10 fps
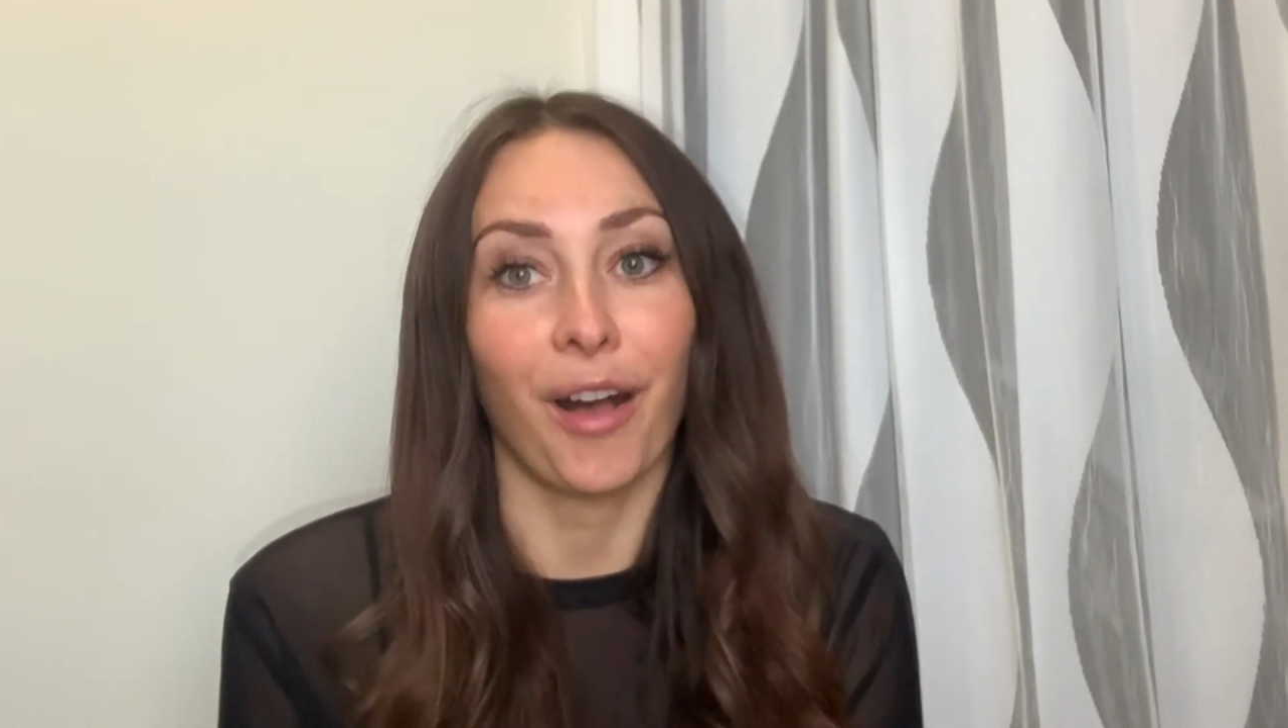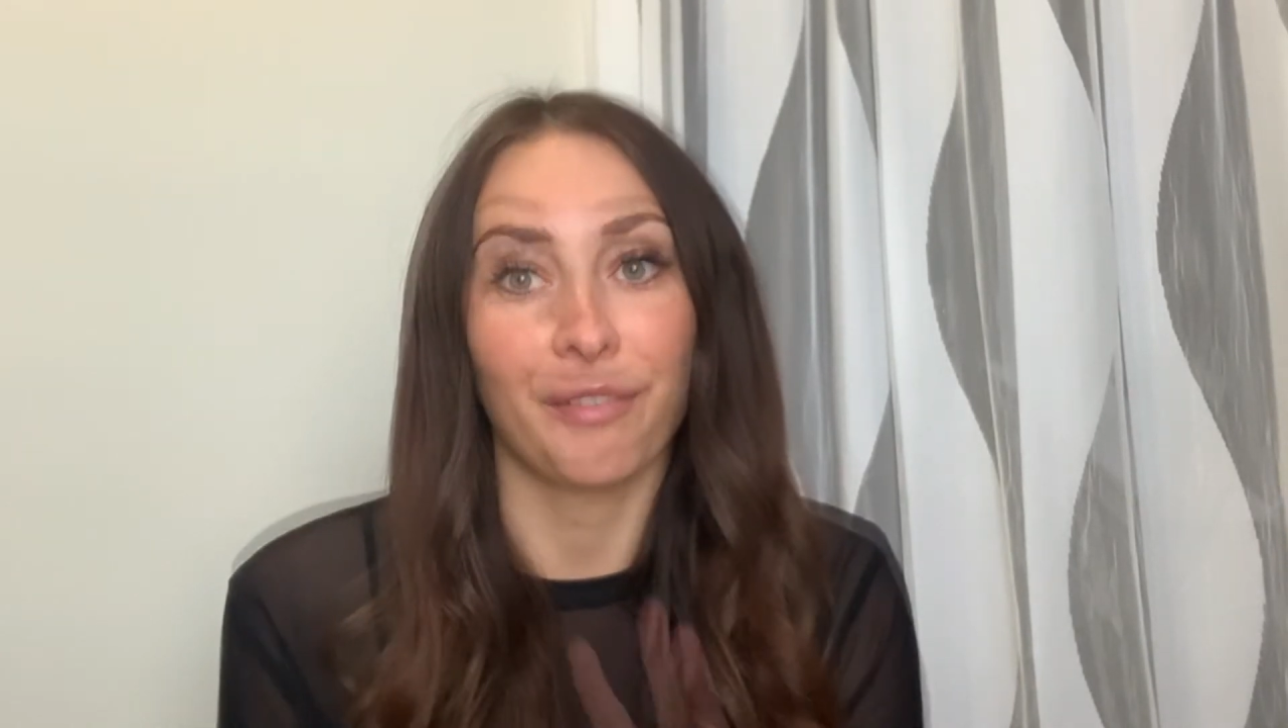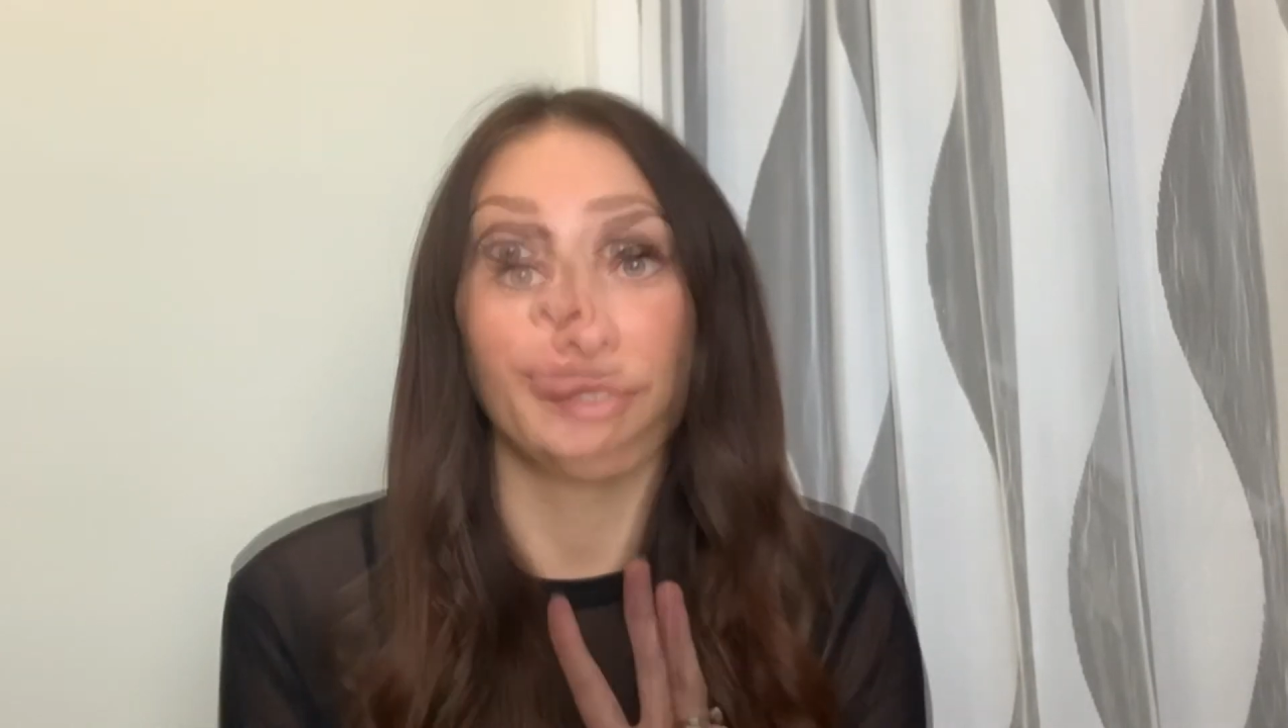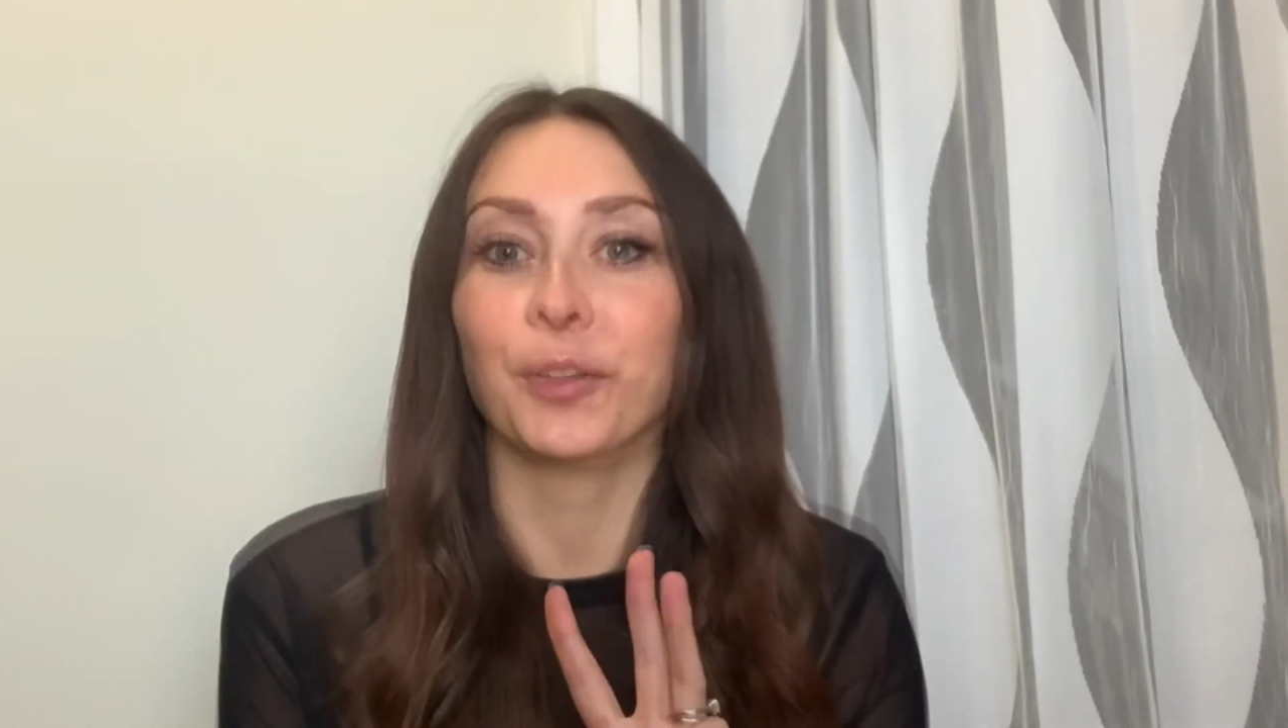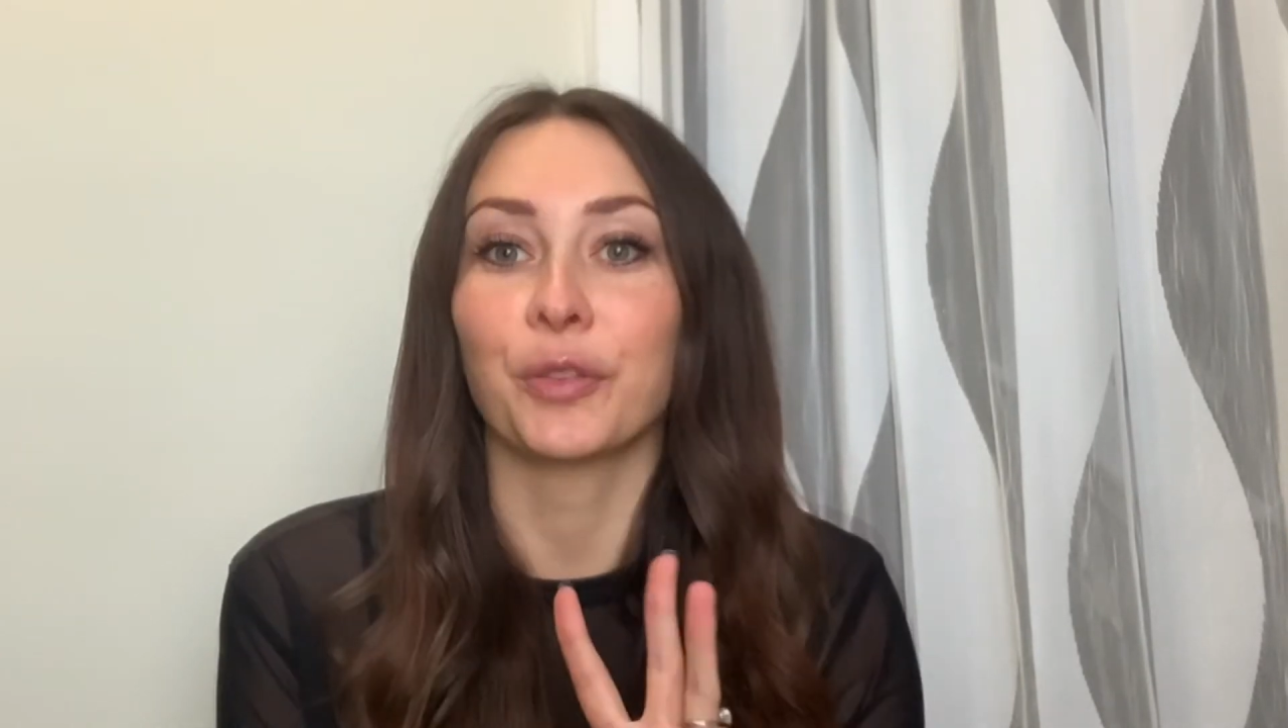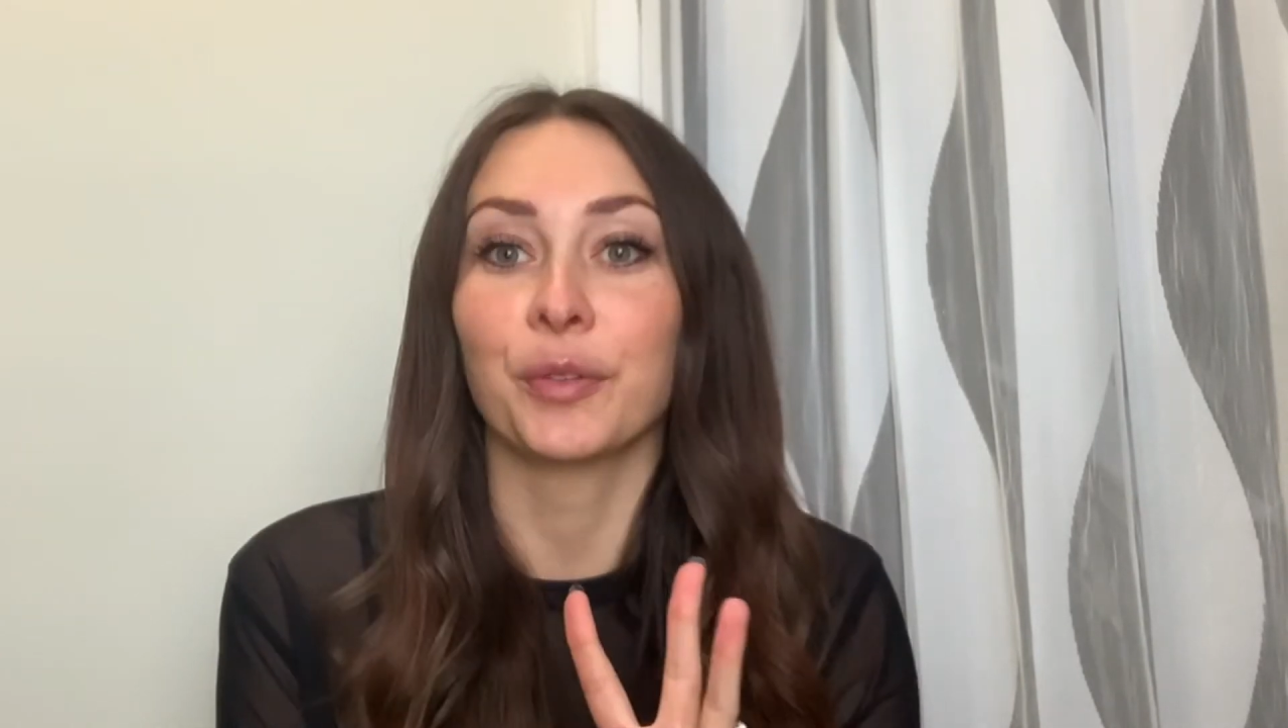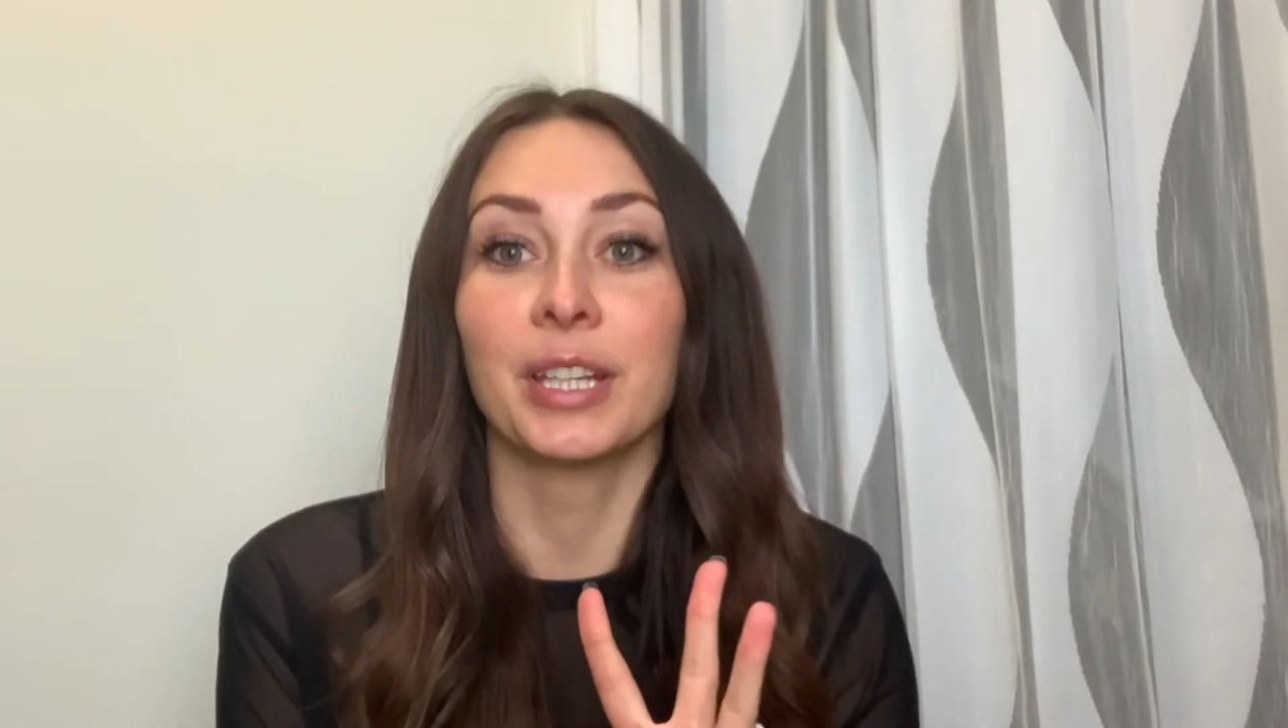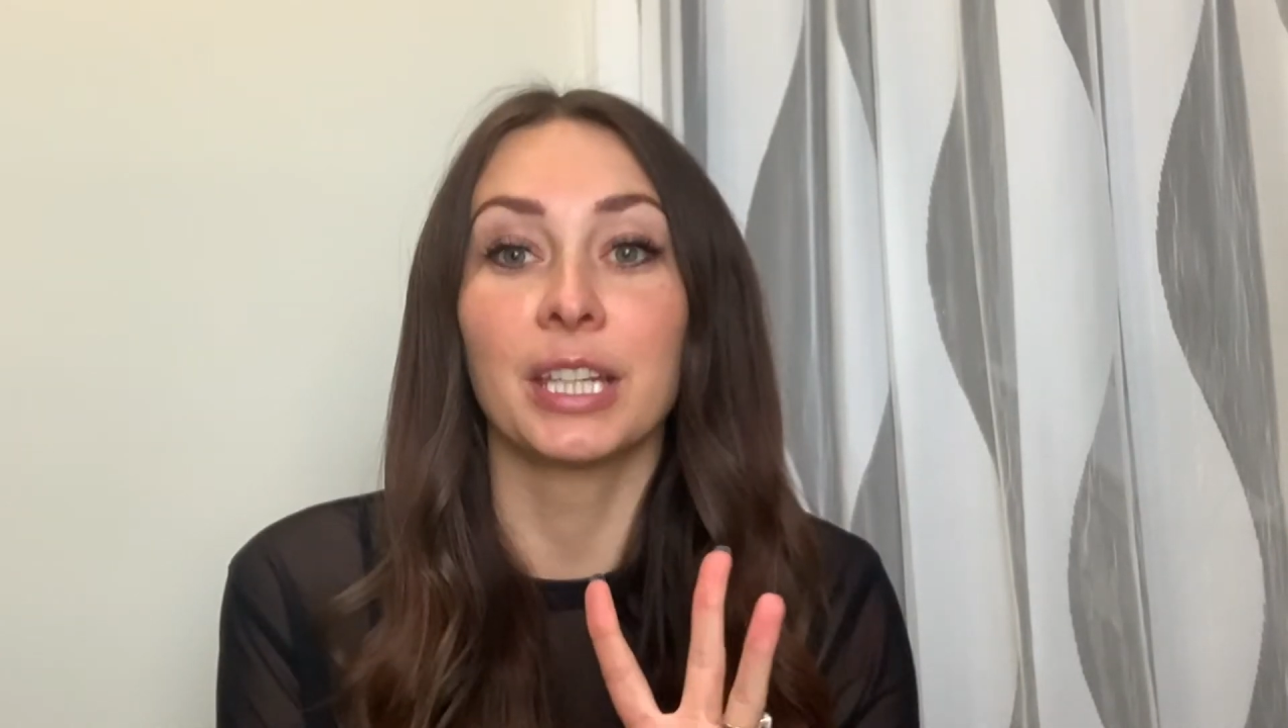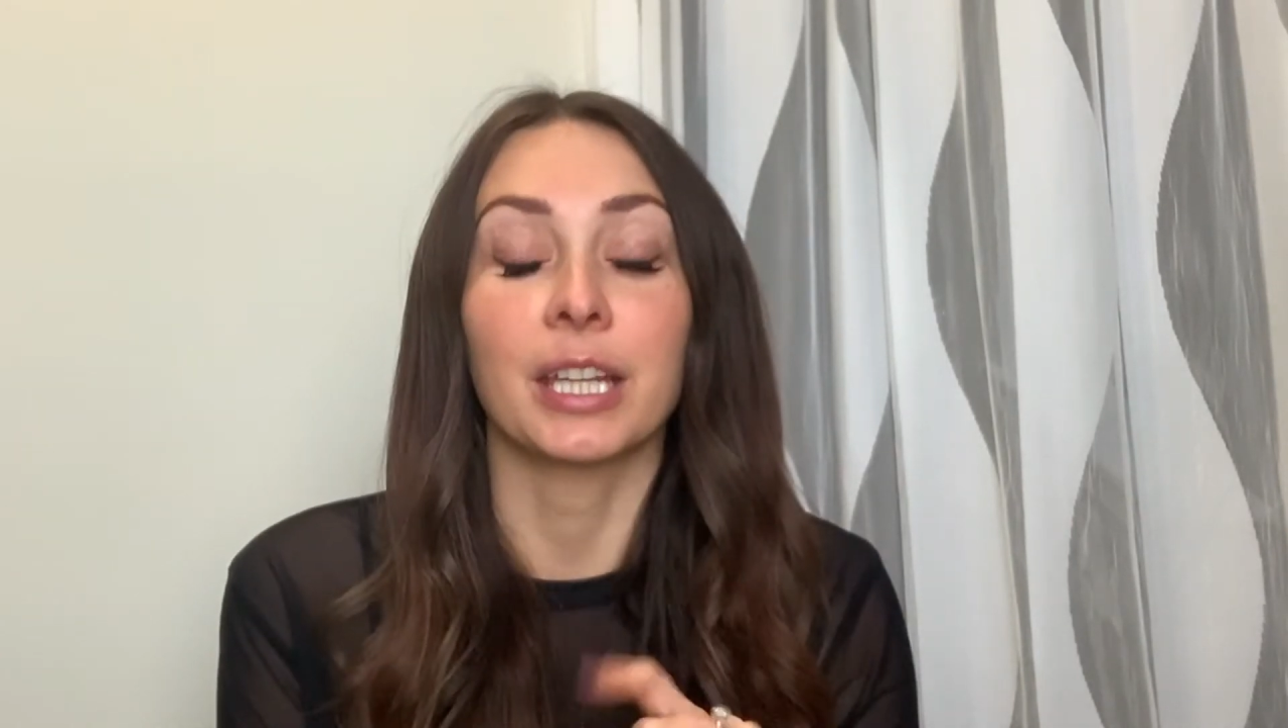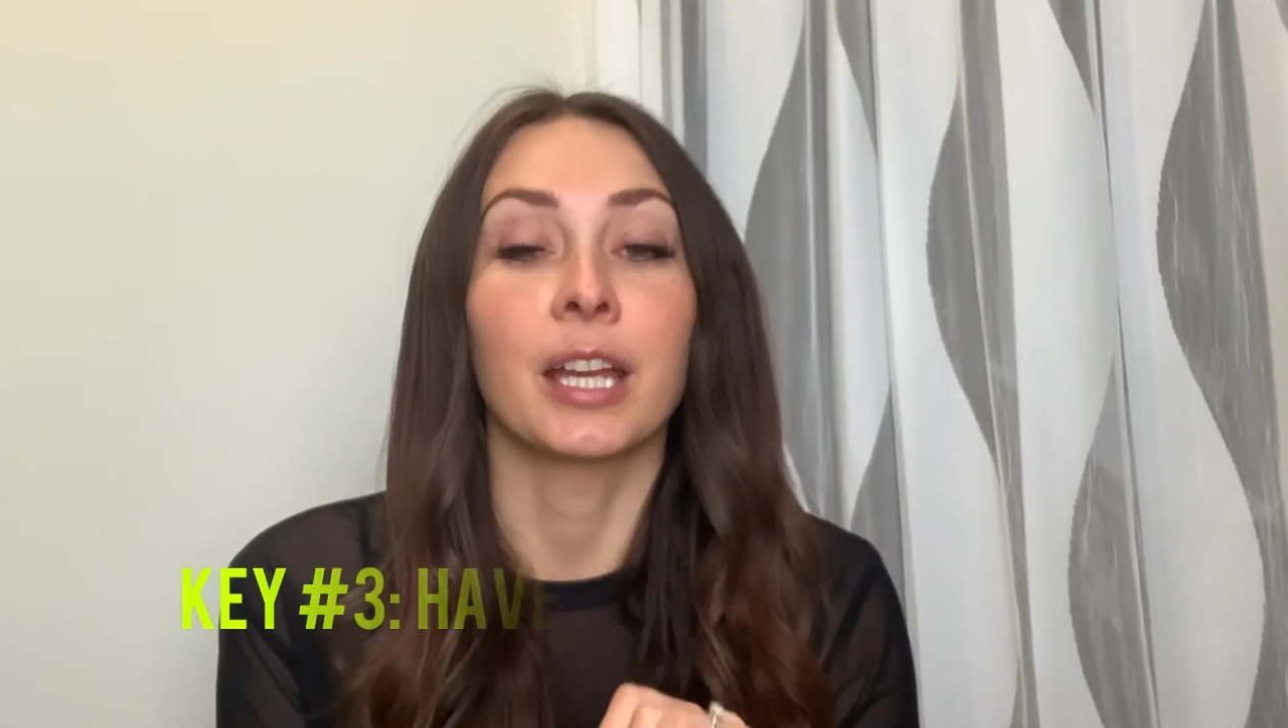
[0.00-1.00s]
Number
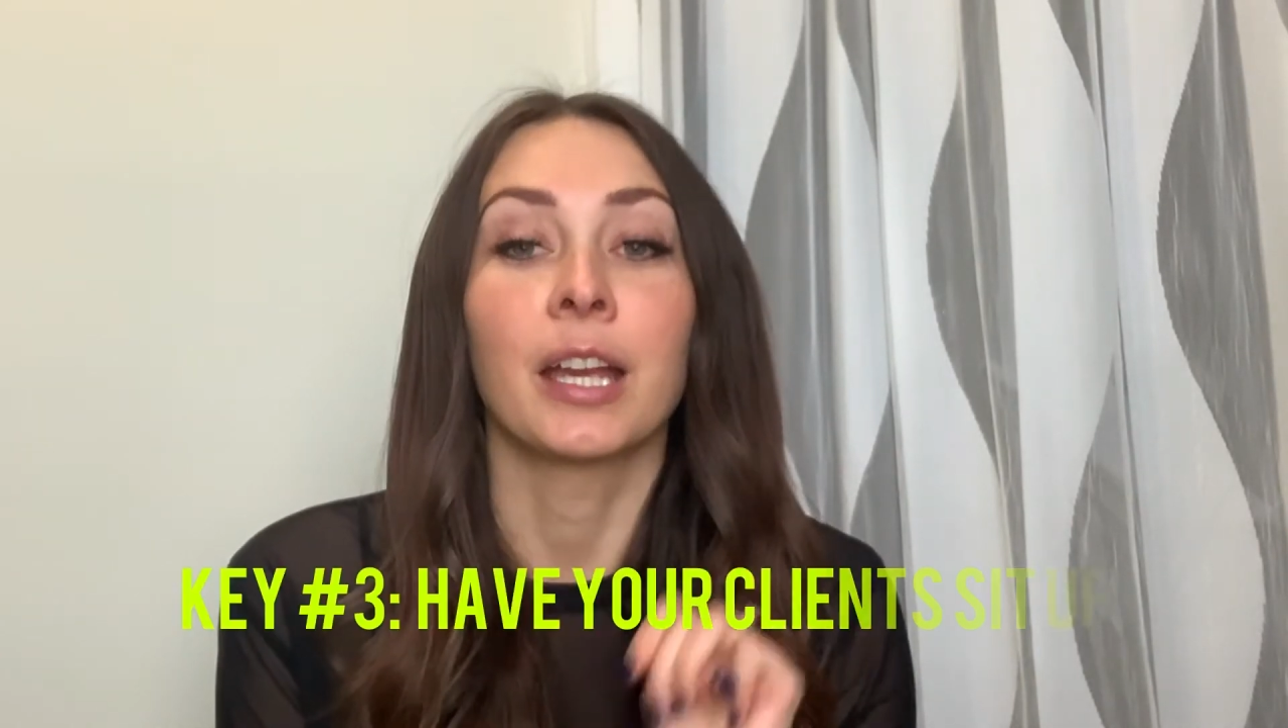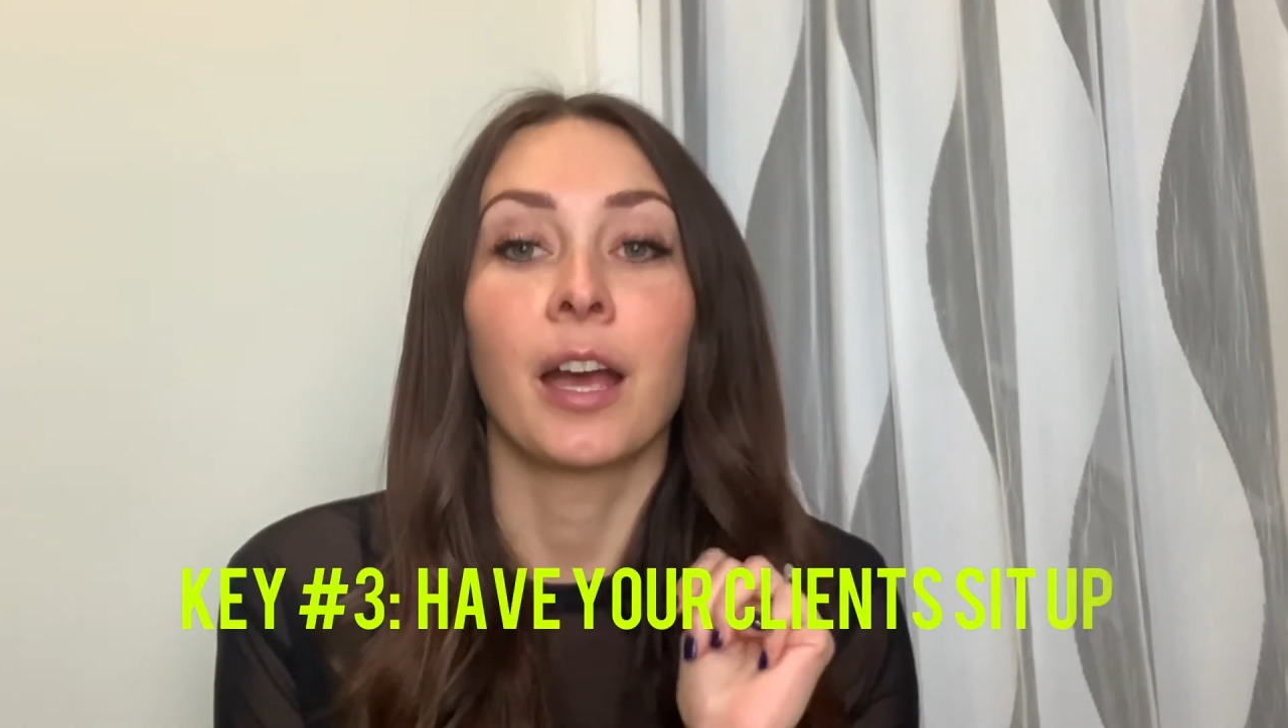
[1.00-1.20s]
3,